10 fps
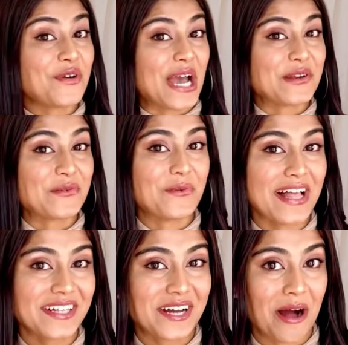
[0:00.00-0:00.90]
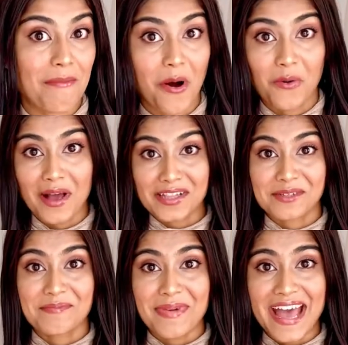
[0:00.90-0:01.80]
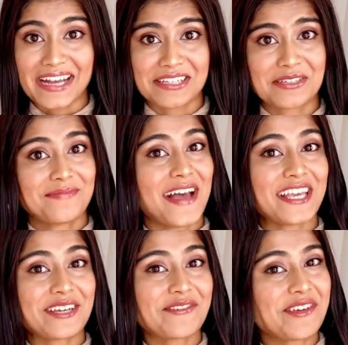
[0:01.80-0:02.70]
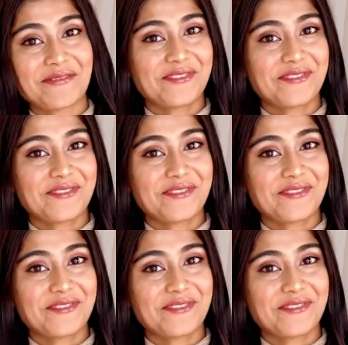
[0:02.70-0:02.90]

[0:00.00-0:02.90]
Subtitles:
and welcome or welcome back to my YouTube